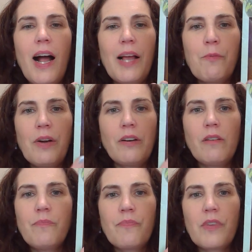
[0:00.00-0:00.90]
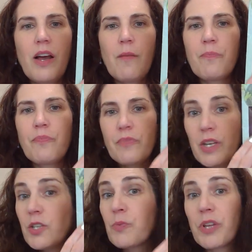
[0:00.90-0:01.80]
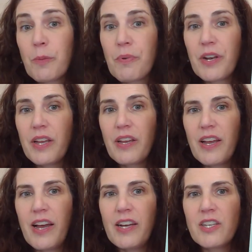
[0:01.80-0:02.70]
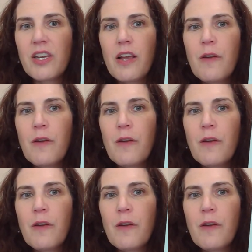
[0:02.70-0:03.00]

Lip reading: I will, it's really pretty. And